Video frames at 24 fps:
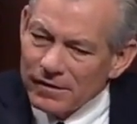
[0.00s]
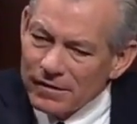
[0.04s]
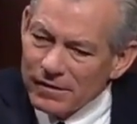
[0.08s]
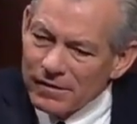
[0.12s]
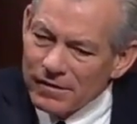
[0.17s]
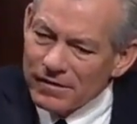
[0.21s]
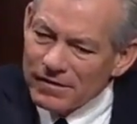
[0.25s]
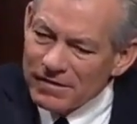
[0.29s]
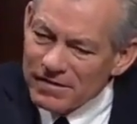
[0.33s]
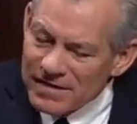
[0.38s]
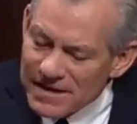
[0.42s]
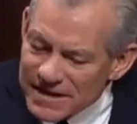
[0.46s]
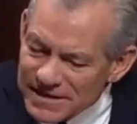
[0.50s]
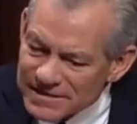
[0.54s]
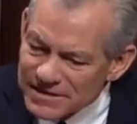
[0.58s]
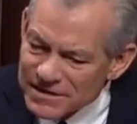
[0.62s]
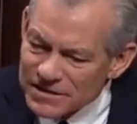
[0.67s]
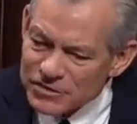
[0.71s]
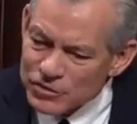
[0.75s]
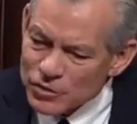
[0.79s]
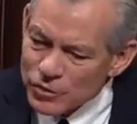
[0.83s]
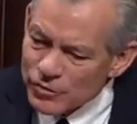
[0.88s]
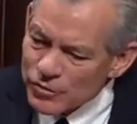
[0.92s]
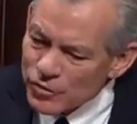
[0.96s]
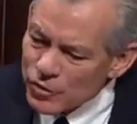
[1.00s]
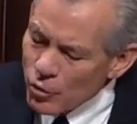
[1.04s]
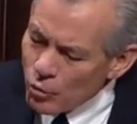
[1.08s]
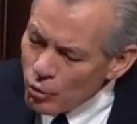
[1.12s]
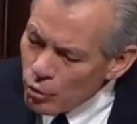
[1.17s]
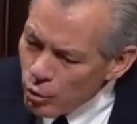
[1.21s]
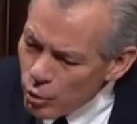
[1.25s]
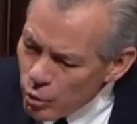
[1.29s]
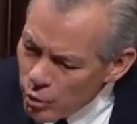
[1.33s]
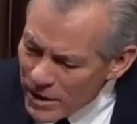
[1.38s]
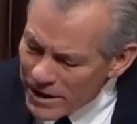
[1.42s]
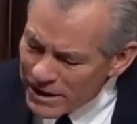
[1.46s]
This is sort of the
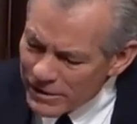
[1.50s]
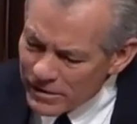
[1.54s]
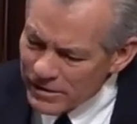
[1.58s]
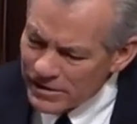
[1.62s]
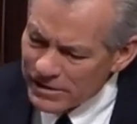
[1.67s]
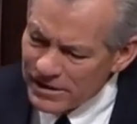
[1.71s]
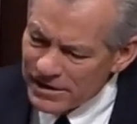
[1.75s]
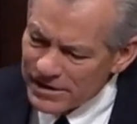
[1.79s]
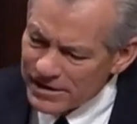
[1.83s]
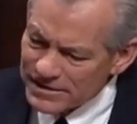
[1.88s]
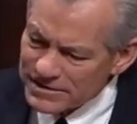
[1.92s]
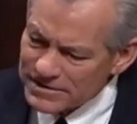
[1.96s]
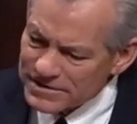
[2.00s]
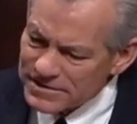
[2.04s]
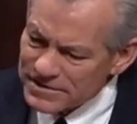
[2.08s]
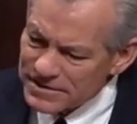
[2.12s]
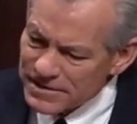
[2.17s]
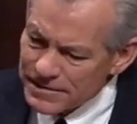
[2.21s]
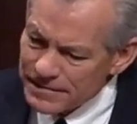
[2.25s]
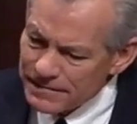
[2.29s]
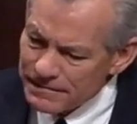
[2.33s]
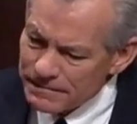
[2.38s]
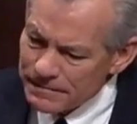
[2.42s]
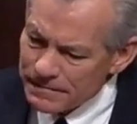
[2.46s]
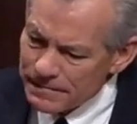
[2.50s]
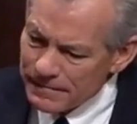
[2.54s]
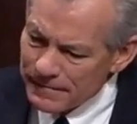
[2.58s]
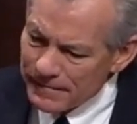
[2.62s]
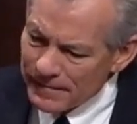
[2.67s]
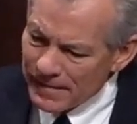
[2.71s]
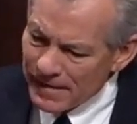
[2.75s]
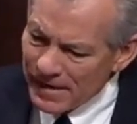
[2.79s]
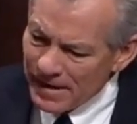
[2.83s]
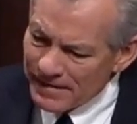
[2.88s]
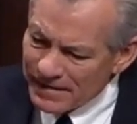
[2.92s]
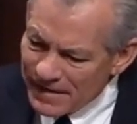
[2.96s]
weirdness
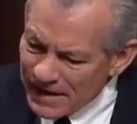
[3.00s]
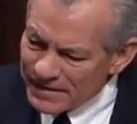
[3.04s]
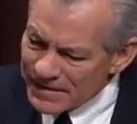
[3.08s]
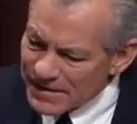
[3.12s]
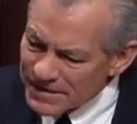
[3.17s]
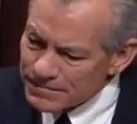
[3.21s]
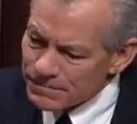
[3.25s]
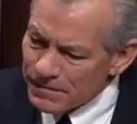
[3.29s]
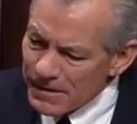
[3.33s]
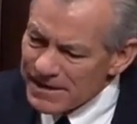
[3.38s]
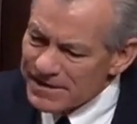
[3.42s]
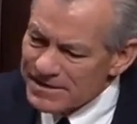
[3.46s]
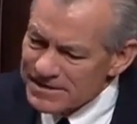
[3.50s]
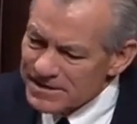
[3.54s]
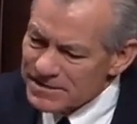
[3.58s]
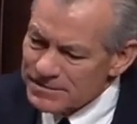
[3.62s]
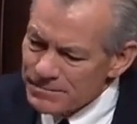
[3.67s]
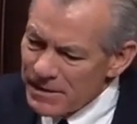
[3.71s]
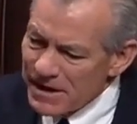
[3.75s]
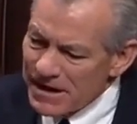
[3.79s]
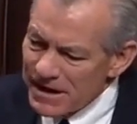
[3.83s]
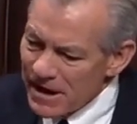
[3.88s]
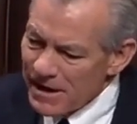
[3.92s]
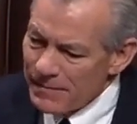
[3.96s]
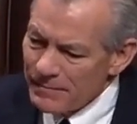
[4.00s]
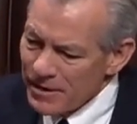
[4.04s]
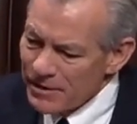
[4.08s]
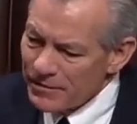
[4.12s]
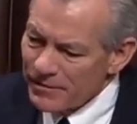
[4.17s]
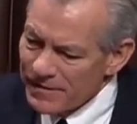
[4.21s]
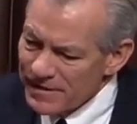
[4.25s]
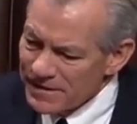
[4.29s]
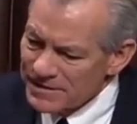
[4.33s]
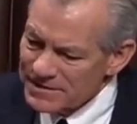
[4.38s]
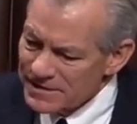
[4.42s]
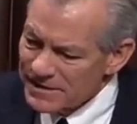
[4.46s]
that this place has become under
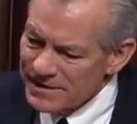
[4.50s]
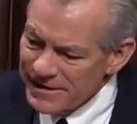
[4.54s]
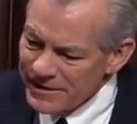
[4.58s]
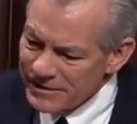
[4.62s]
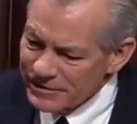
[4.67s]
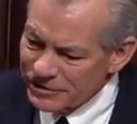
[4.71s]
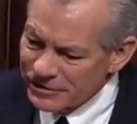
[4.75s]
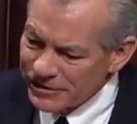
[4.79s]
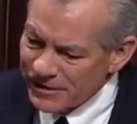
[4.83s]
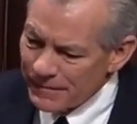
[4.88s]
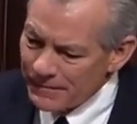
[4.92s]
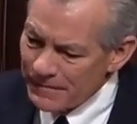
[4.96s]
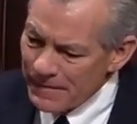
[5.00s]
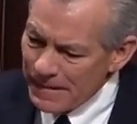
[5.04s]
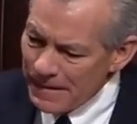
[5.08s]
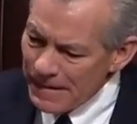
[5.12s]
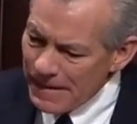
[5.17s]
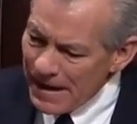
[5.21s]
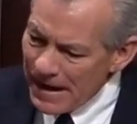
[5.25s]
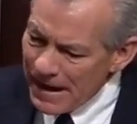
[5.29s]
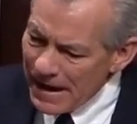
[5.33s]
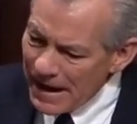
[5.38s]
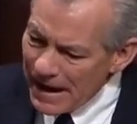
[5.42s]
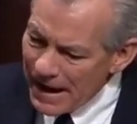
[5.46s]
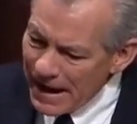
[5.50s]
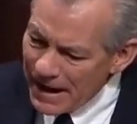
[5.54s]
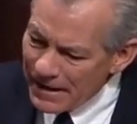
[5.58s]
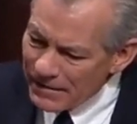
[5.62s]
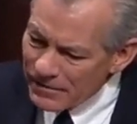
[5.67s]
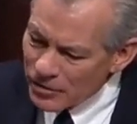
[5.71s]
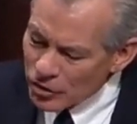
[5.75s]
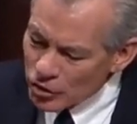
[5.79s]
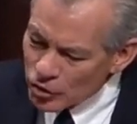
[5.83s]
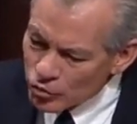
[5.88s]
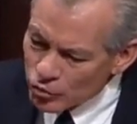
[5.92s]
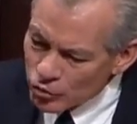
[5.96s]
this leadership. And the
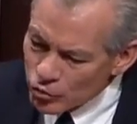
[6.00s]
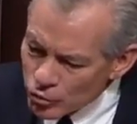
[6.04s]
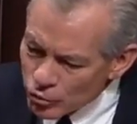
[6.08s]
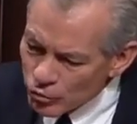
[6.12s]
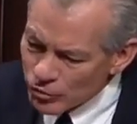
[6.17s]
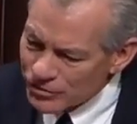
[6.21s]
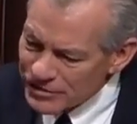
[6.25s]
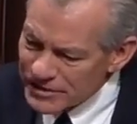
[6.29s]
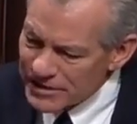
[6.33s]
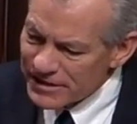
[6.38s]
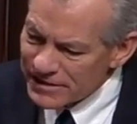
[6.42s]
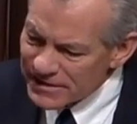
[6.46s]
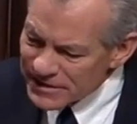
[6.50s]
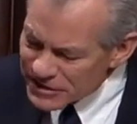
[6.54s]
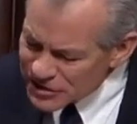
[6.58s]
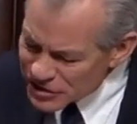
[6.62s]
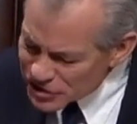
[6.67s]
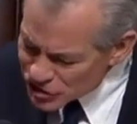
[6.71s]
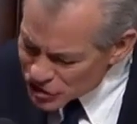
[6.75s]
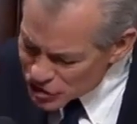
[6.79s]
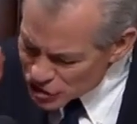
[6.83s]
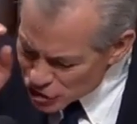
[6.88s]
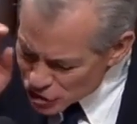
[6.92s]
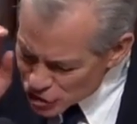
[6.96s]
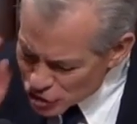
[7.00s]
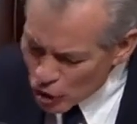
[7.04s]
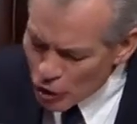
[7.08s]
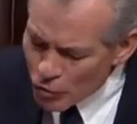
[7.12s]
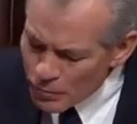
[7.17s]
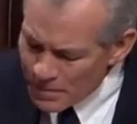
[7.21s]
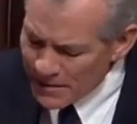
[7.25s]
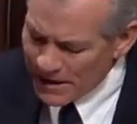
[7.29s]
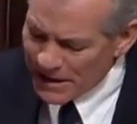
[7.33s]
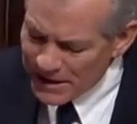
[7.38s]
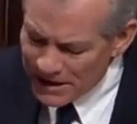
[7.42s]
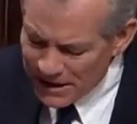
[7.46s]
cruelty, the
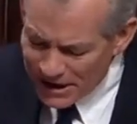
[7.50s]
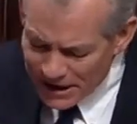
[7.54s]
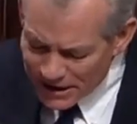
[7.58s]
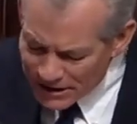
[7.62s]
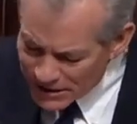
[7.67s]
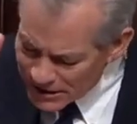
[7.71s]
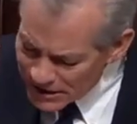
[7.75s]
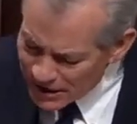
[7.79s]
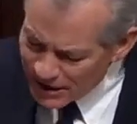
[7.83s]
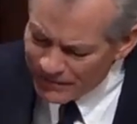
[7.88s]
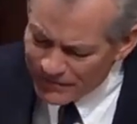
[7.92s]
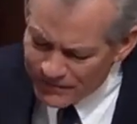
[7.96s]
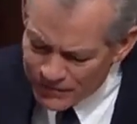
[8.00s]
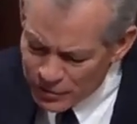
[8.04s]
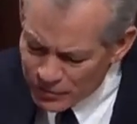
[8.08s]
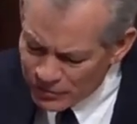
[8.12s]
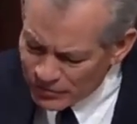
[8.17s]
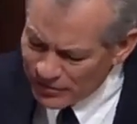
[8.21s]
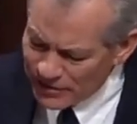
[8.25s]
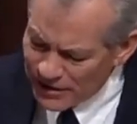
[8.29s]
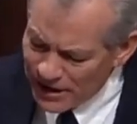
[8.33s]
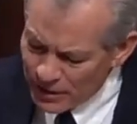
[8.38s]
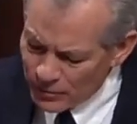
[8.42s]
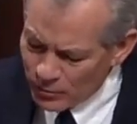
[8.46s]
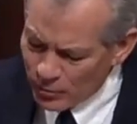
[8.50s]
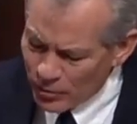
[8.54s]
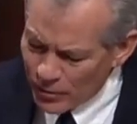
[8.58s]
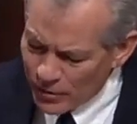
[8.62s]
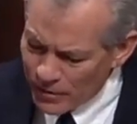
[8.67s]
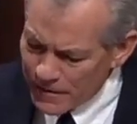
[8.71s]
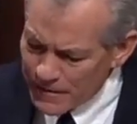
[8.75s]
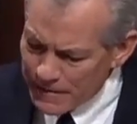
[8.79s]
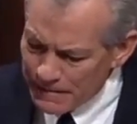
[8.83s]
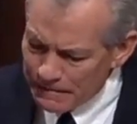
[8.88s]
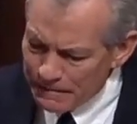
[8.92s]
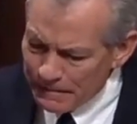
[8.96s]
dystopian, and I love using that word,
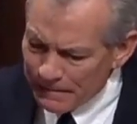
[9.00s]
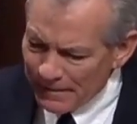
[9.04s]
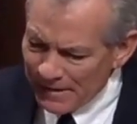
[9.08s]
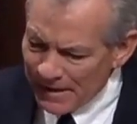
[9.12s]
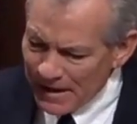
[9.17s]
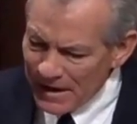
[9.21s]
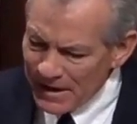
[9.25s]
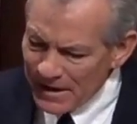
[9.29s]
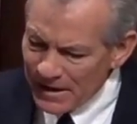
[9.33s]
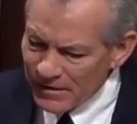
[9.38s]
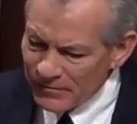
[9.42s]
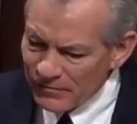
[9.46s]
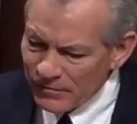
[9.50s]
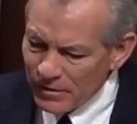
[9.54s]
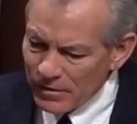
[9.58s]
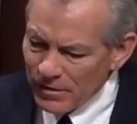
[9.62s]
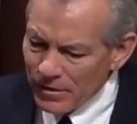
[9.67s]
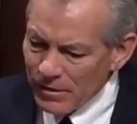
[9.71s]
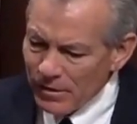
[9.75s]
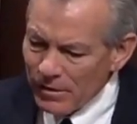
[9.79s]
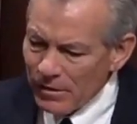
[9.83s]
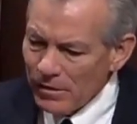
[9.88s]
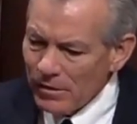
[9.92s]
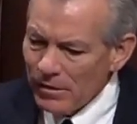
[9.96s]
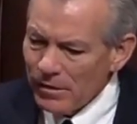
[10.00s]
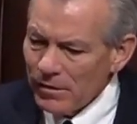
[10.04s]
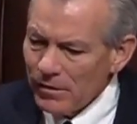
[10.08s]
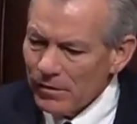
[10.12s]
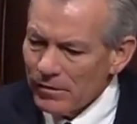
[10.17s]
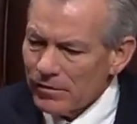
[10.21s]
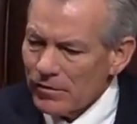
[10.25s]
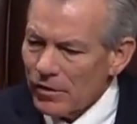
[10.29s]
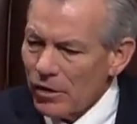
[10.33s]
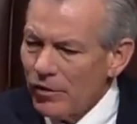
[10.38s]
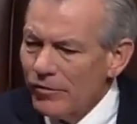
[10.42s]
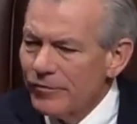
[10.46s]
is
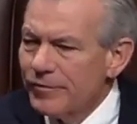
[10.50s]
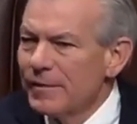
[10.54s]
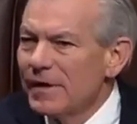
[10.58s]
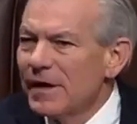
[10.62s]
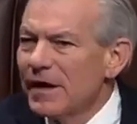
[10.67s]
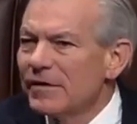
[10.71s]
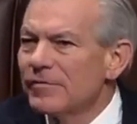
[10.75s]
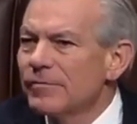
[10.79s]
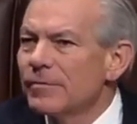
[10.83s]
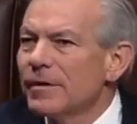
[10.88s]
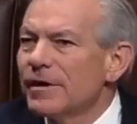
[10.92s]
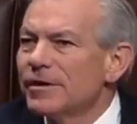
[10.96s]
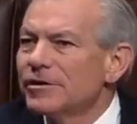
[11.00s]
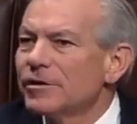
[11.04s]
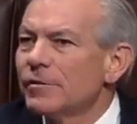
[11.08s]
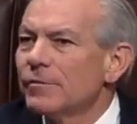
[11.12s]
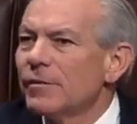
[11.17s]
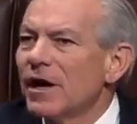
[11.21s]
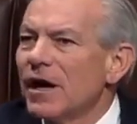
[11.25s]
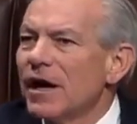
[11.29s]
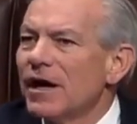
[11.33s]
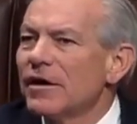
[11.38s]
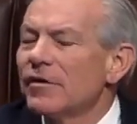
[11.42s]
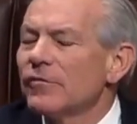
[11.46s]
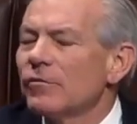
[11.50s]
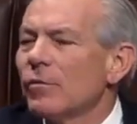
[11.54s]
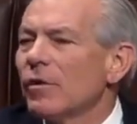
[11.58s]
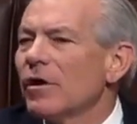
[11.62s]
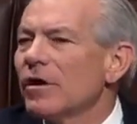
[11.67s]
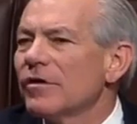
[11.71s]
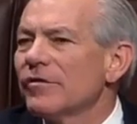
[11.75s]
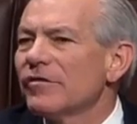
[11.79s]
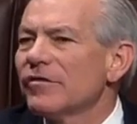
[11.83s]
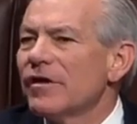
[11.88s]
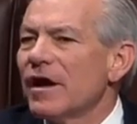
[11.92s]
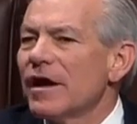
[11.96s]
the ultimate explanation we got is, well,
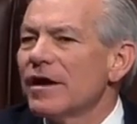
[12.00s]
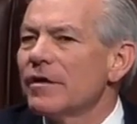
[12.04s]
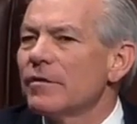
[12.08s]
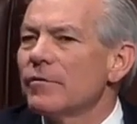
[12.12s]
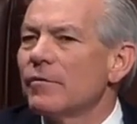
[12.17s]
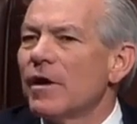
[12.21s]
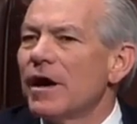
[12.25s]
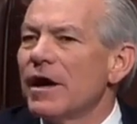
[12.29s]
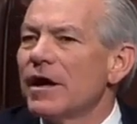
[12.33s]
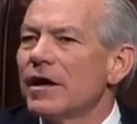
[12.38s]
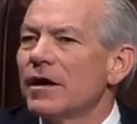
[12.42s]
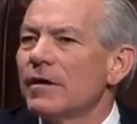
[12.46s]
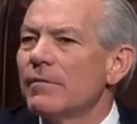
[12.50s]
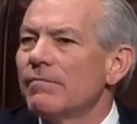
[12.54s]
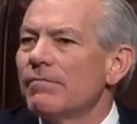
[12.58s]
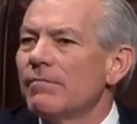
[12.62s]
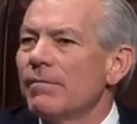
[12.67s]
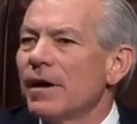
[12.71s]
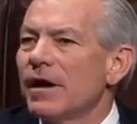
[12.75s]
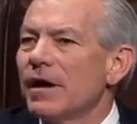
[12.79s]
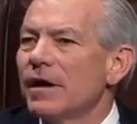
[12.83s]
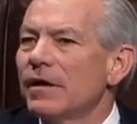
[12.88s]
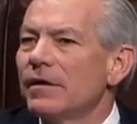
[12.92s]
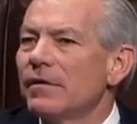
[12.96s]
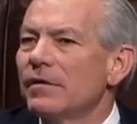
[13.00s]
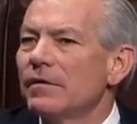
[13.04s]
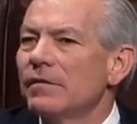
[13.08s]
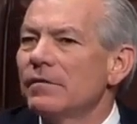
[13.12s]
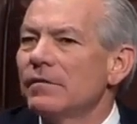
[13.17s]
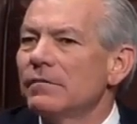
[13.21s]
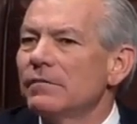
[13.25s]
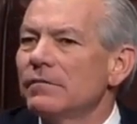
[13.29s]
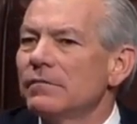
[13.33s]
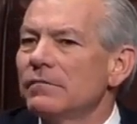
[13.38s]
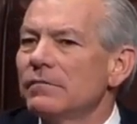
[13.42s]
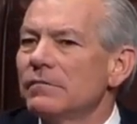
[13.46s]
it's not in writing, but
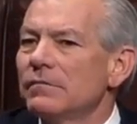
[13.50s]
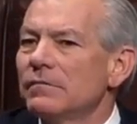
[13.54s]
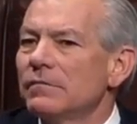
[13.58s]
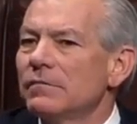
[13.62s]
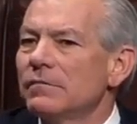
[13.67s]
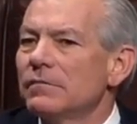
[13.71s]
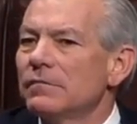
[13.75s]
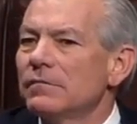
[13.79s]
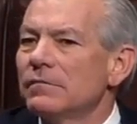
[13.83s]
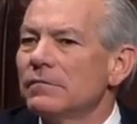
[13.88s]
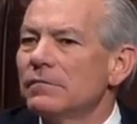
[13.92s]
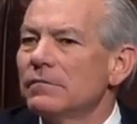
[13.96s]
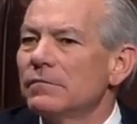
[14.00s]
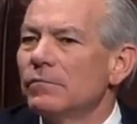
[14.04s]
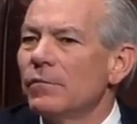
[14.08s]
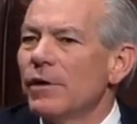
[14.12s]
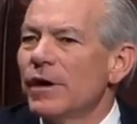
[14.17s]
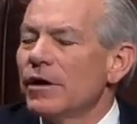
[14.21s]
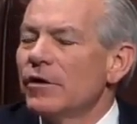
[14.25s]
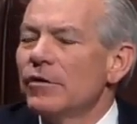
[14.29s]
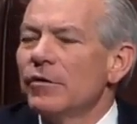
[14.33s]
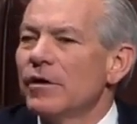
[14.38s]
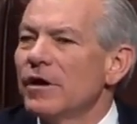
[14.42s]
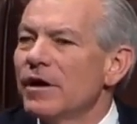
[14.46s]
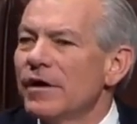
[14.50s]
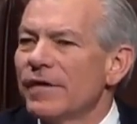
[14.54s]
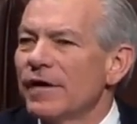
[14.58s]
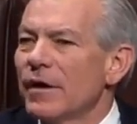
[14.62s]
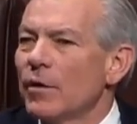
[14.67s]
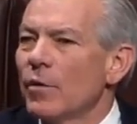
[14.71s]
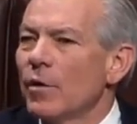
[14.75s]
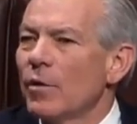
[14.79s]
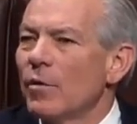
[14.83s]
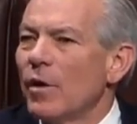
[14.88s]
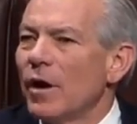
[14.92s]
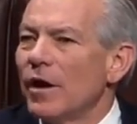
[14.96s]
we can do anything
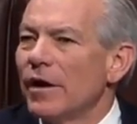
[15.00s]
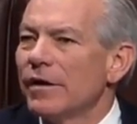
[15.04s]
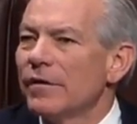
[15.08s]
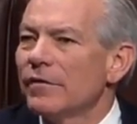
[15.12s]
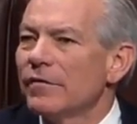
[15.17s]
we want.